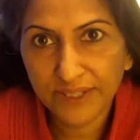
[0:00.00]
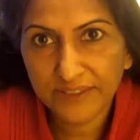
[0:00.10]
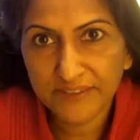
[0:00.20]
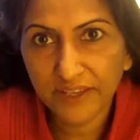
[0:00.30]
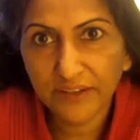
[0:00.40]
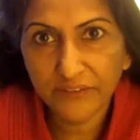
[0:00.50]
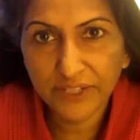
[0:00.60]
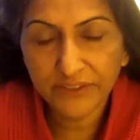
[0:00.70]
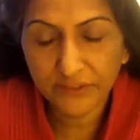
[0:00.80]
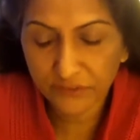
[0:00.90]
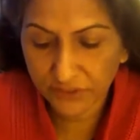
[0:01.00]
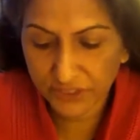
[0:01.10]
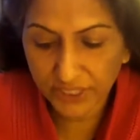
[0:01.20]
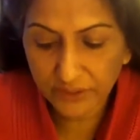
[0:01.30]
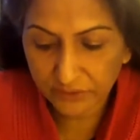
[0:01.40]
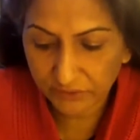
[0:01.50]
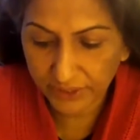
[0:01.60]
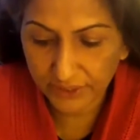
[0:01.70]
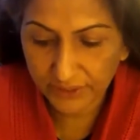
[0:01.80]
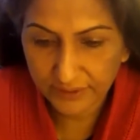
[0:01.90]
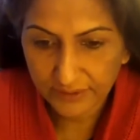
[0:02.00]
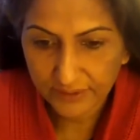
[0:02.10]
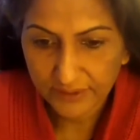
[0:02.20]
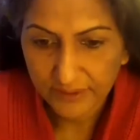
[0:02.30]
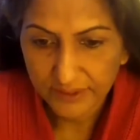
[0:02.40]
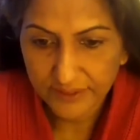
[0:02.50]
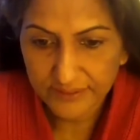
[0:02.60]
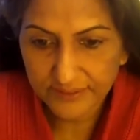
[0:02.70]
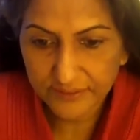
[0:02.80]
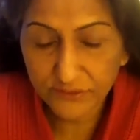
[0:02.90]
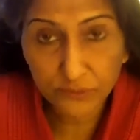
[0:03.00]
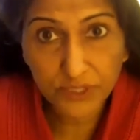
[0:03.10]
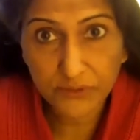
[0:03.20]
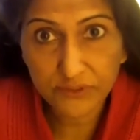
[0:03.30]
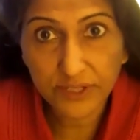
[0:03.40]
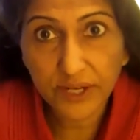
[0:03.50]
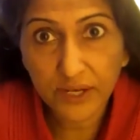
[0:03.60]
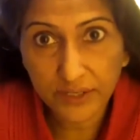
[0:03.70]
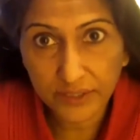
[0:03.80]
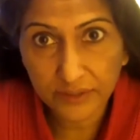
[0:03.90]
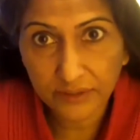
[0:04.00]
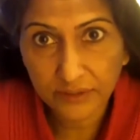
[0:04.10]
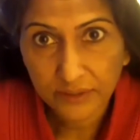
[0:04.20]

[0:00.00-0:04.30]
accelerated trajectory since 2009.